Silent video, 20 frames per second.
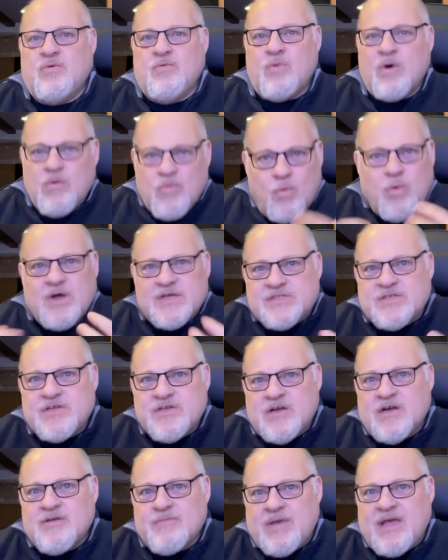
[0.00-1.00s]
What was a
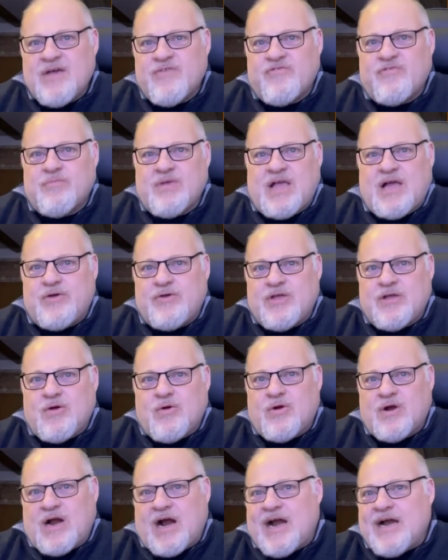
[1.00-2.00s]
young man from County
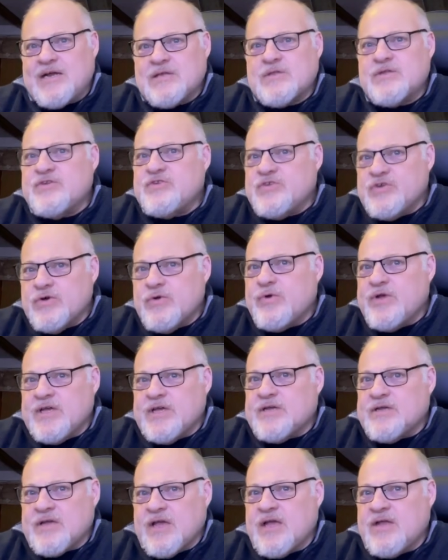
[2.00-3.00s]
Cork, Ireland
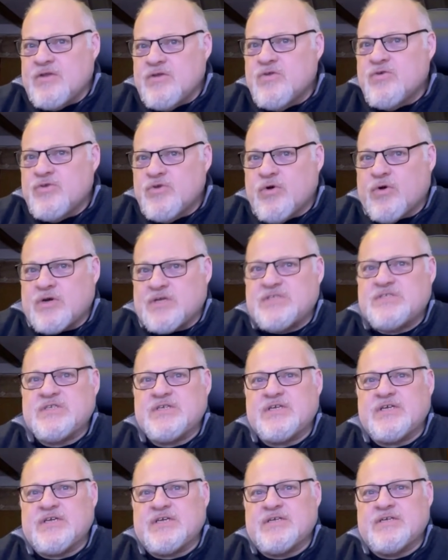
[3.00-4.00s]
doing in New York
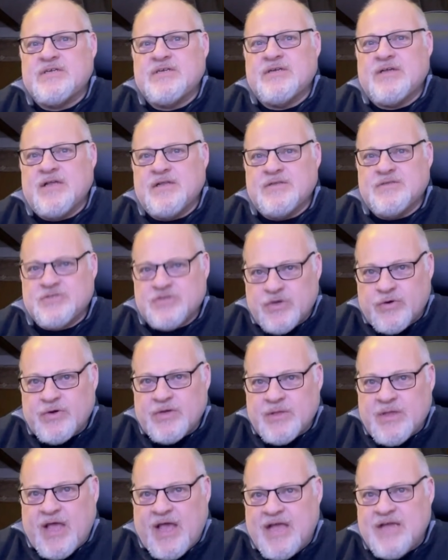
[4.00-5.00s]
City
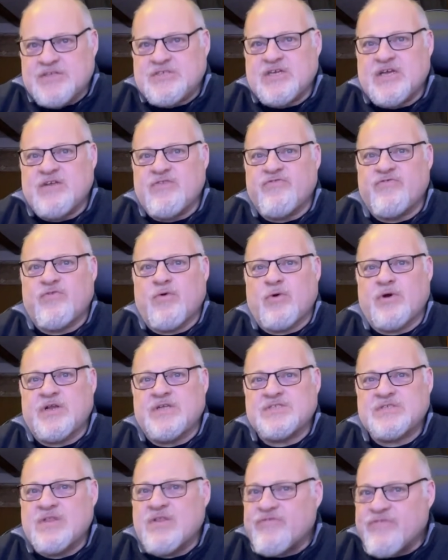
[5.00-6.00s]
during the
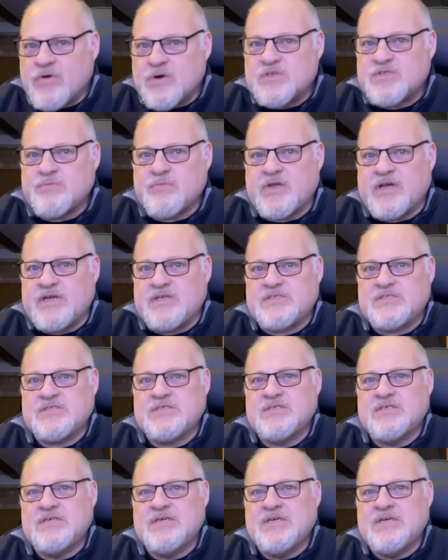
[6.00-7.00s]
1840s in the first place?